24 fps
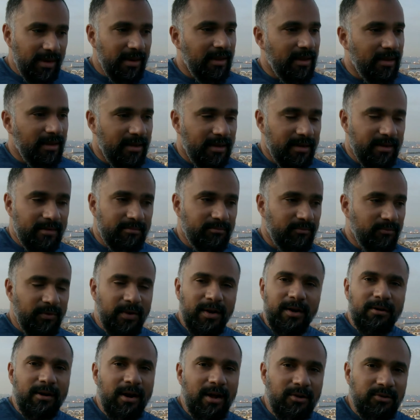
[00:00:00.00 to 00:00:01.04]
uh,
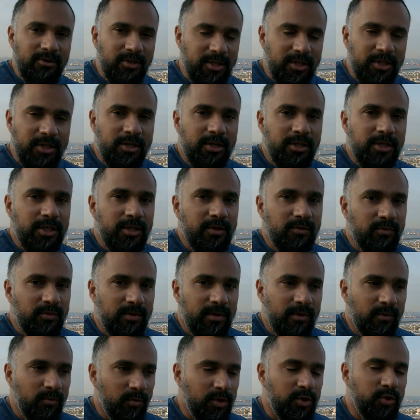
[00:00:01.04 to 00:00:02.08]
figure out, just search it,
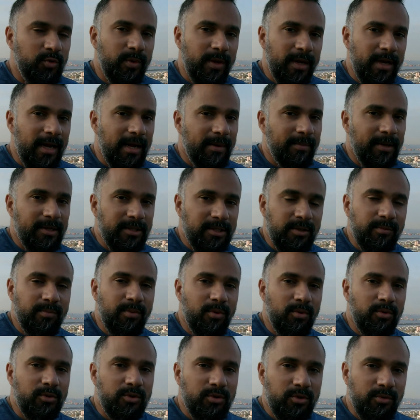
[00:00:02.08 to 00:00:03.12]
which way Kaaba is
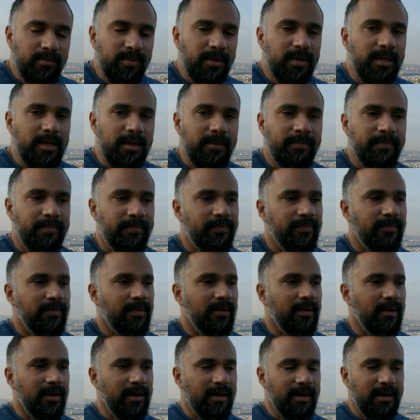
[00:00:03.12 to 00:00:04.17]
supposed to be.
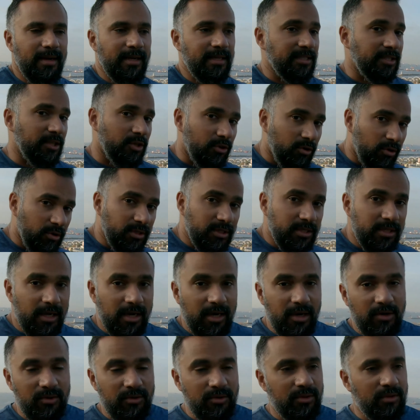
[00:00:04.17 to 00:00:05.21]
Uh, is it north,
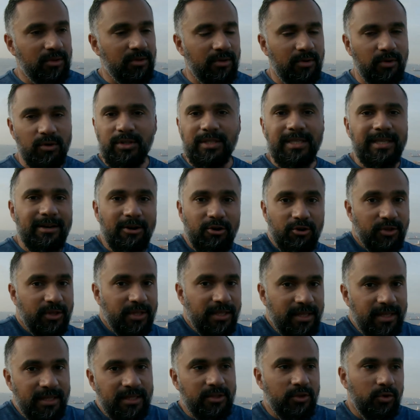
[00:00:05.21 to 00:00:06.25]
south, or is it
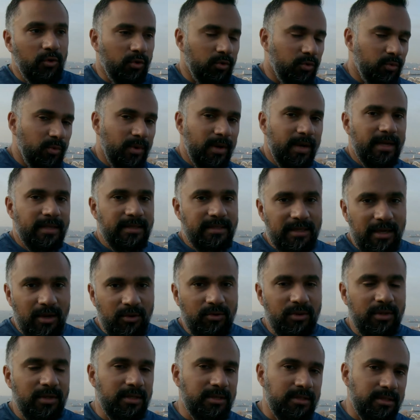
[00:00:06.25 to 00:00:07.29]
northeast, northwest,
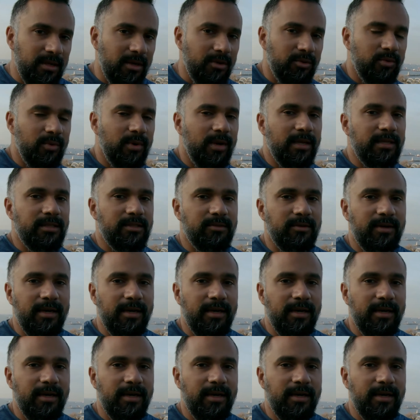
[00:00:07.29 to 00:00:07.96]
southeast, southwest,